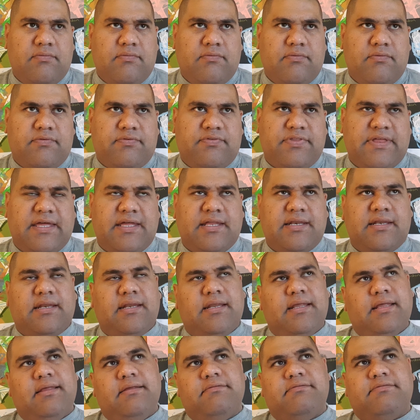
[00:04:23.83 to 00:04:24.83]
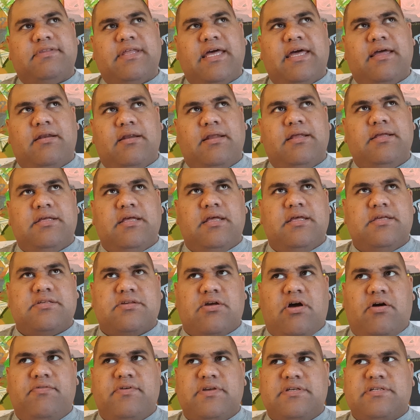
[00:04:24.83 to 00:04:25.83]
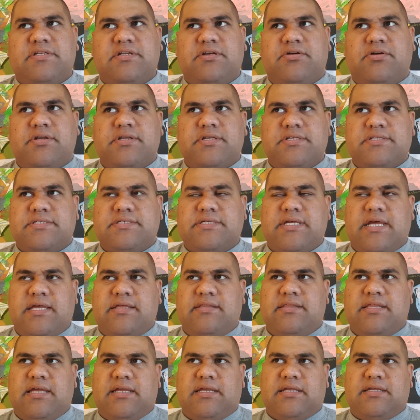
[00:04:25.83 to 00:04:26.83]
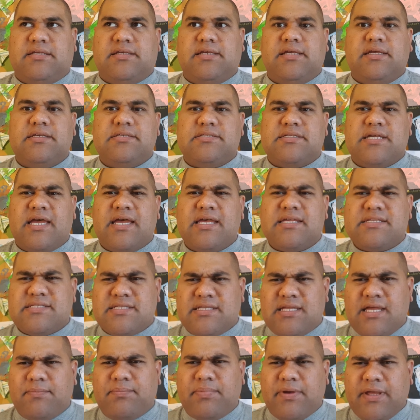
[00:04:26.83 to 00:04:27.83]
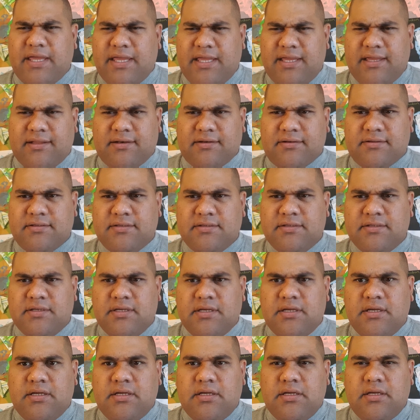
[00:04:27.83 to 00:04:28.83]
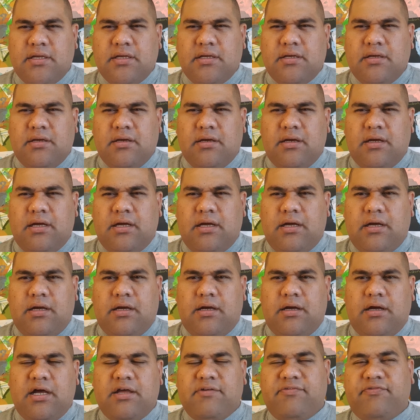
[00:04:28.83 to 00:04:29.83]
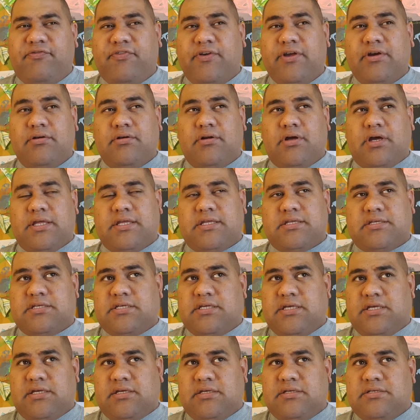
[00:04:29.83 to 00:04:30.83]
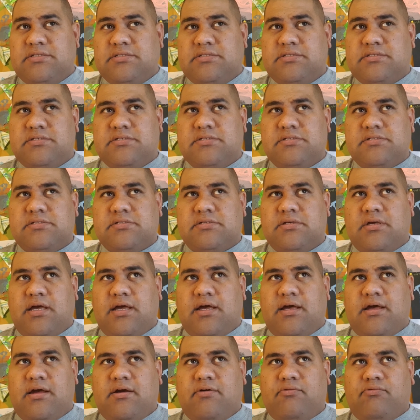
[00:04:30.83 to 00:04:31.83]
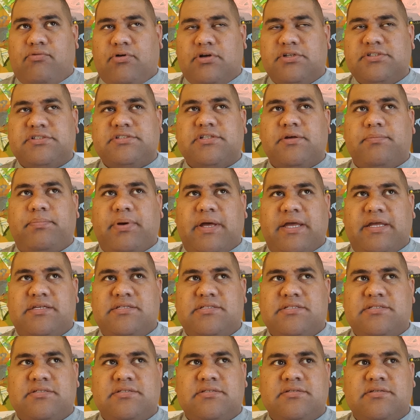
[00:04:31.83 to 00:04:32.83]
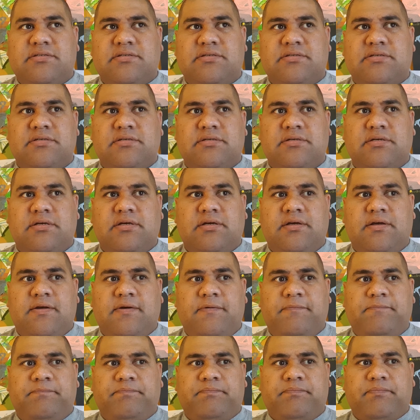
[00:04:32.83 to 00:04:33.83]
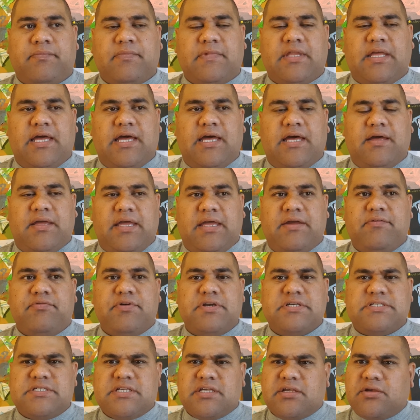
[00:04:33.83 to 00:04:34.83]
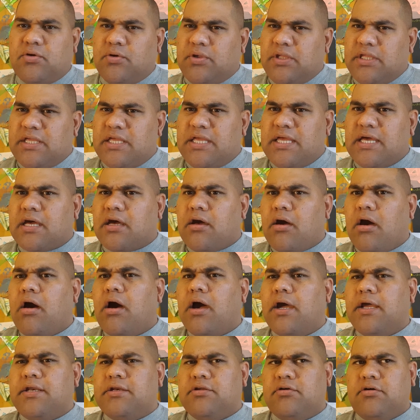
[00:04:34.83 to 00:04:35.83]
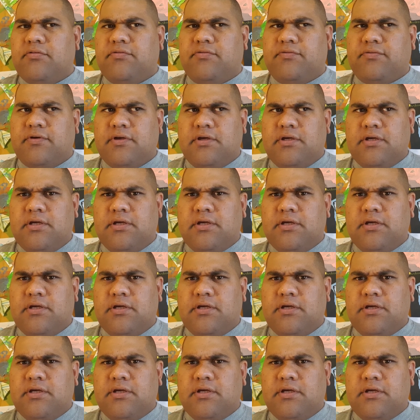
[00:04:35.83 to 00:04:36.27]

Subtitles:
that is obviously going to say that Kings has the upper hand. I feel like Kings roster base every single year kind of